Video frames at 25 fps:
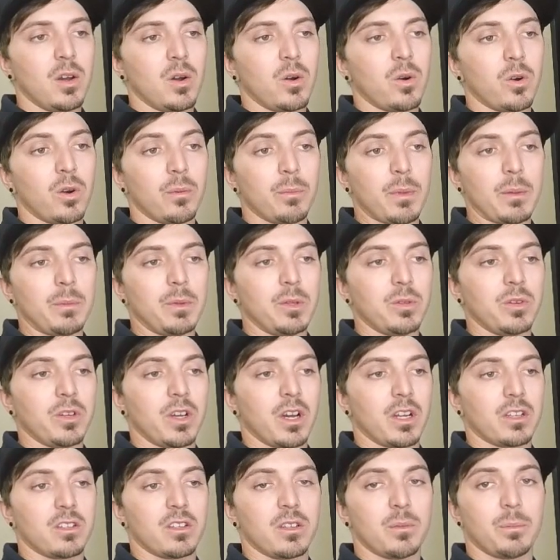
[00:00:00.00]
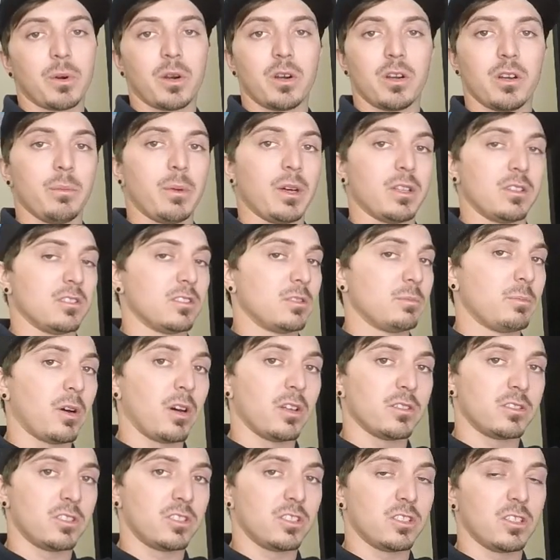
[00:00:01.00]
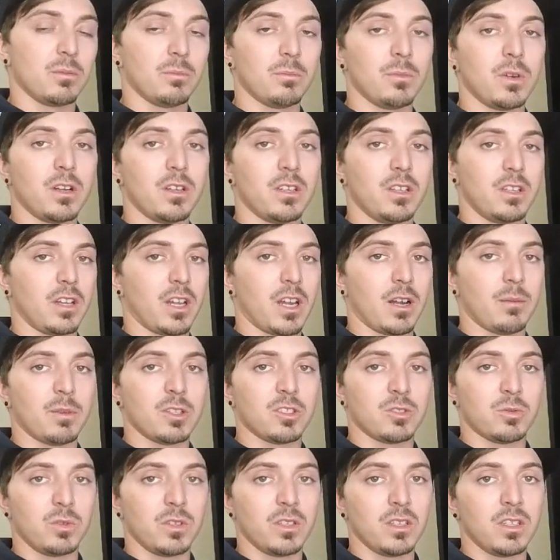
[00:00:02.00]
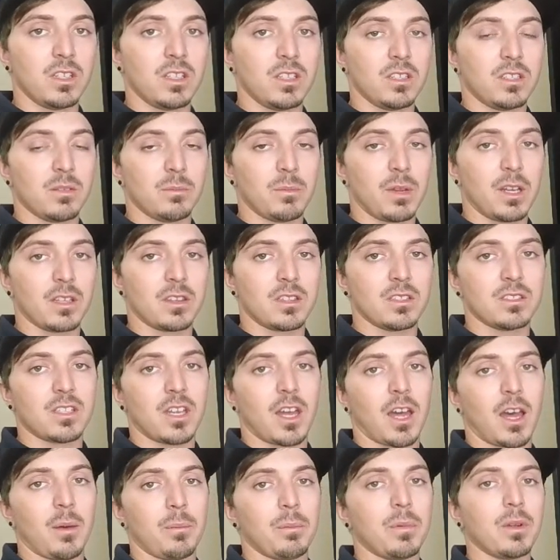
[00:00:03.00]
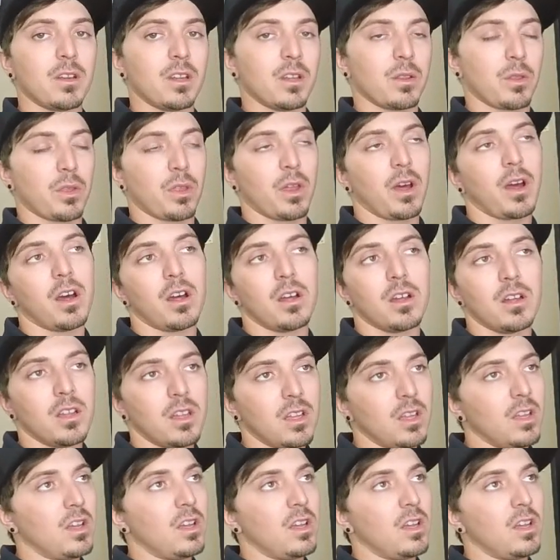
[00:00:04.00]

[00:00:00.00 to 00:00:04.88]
Or maybe you got to the part about the sponsorship money and how much we need to make this happen and thought